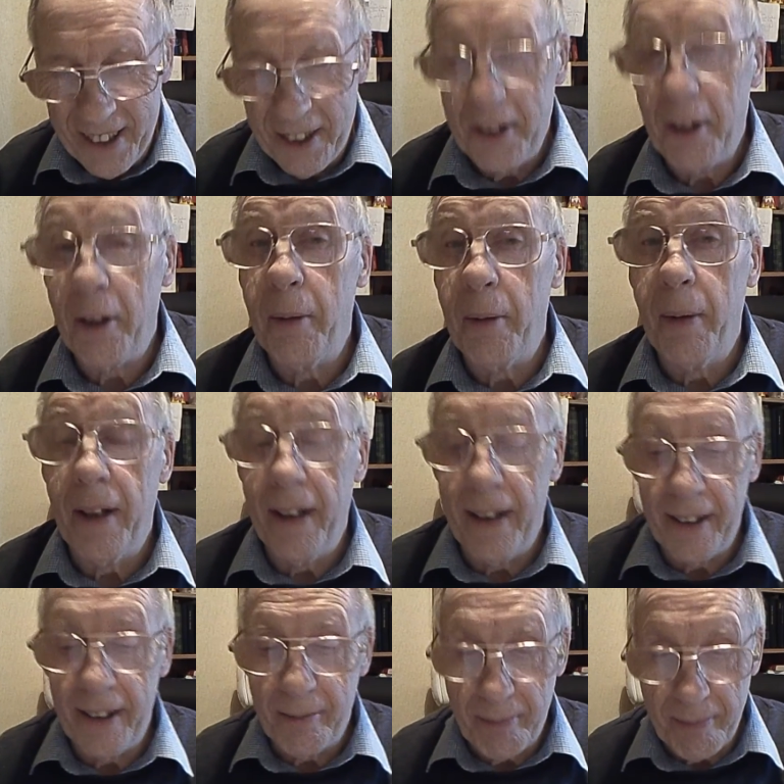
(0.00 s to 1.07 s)
Sorry about
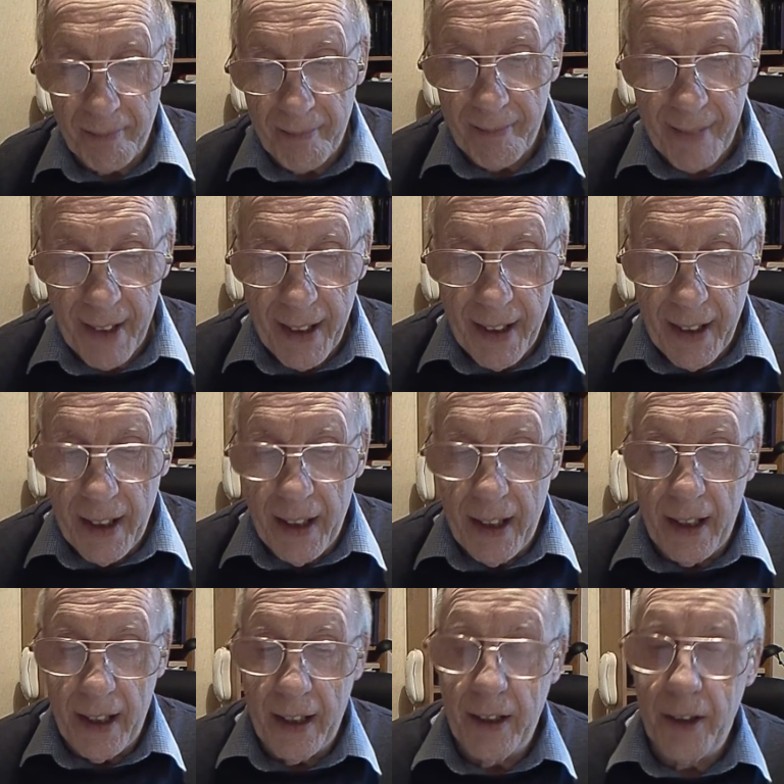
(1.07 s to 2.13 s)

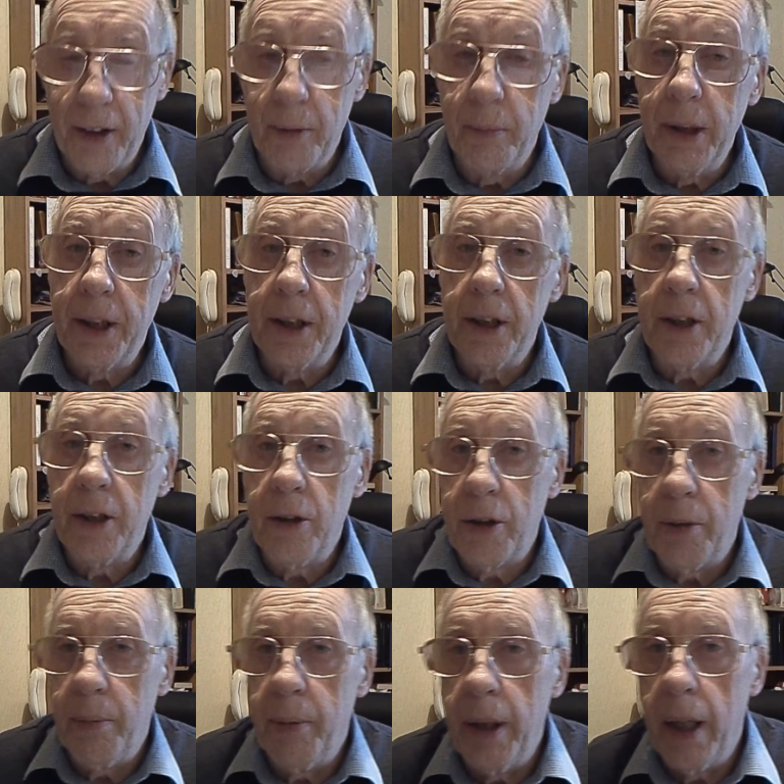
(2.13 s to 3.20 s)
that. The meetings used
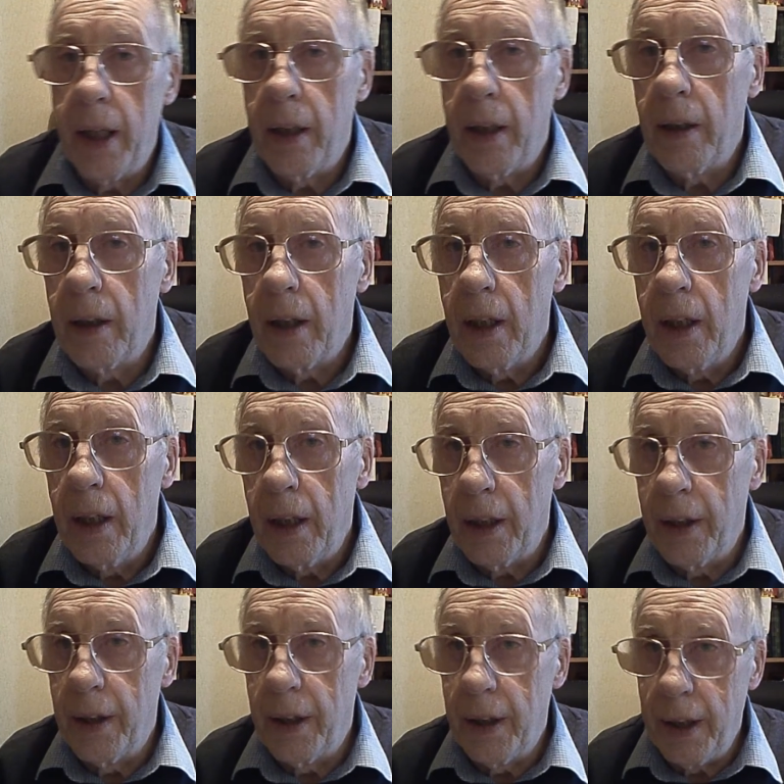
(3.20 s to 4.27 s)
to be held
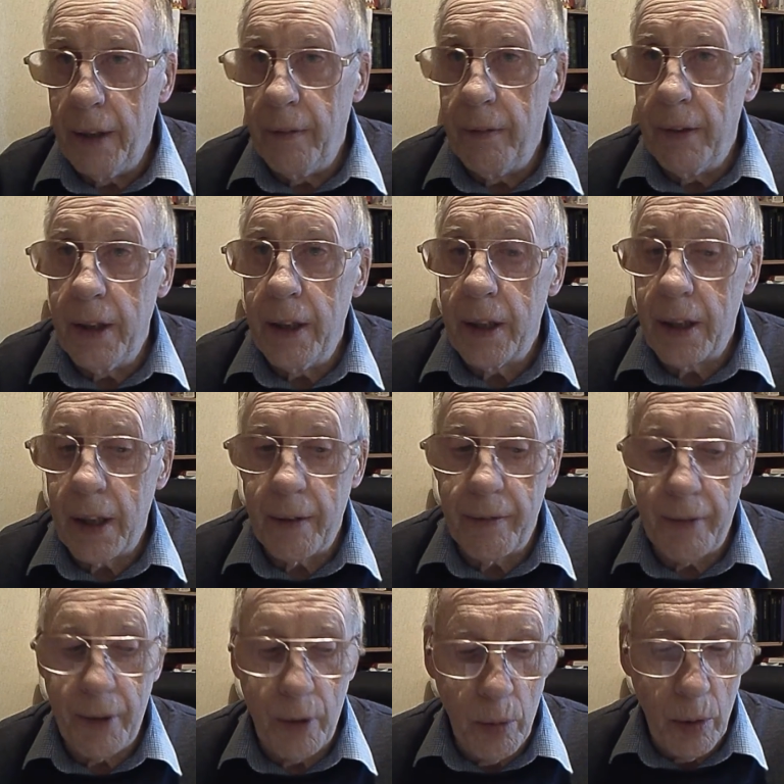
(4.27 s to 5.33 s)
in the evenings
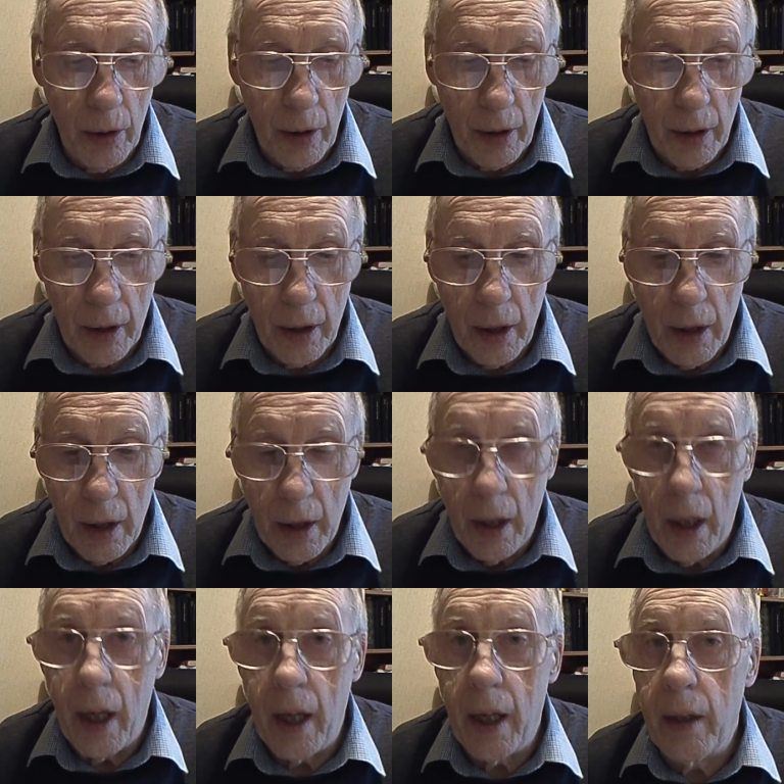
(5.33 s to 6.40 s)
after work,
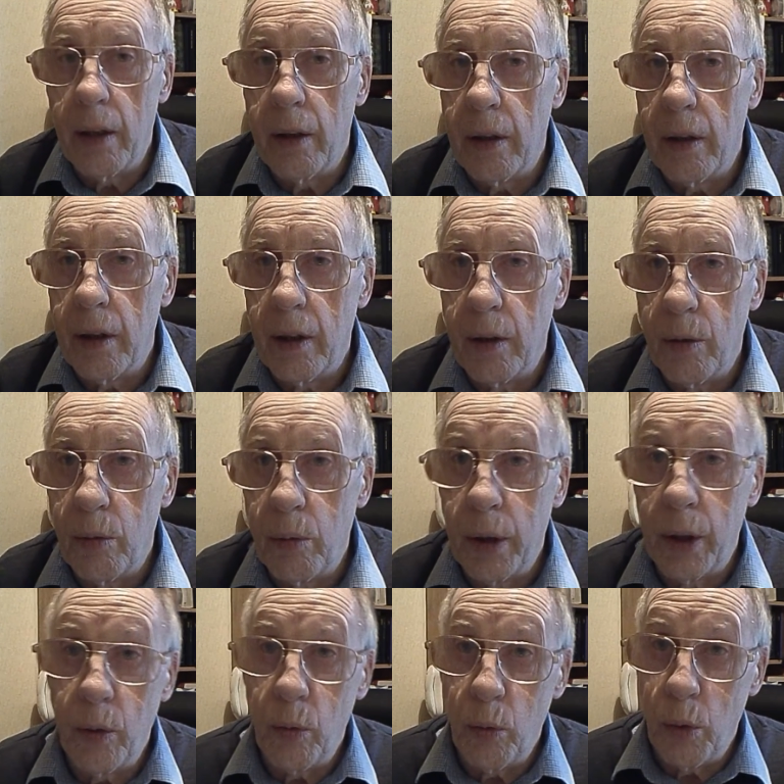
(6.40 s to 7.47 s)
and
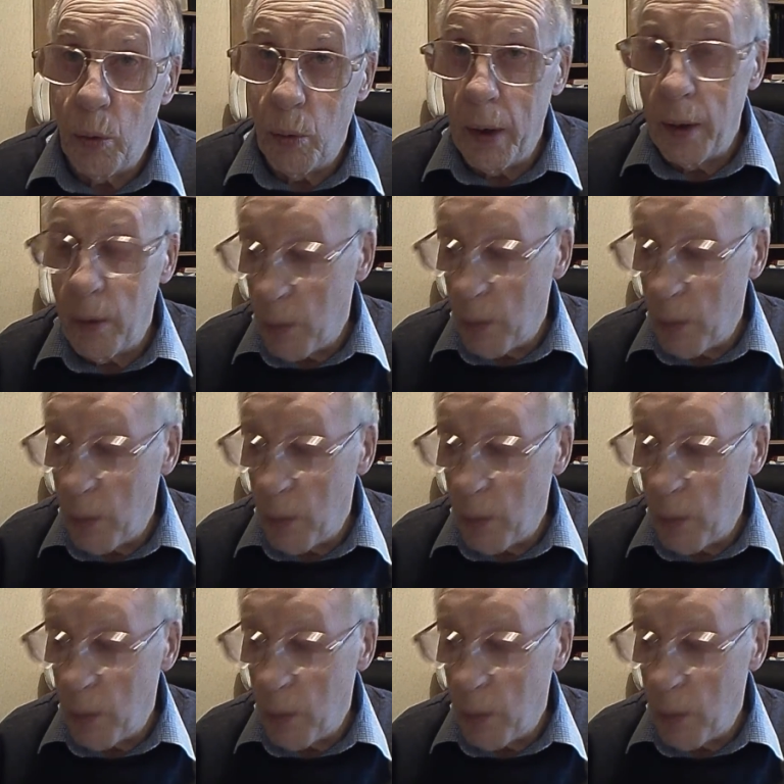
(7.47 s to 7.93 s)
we went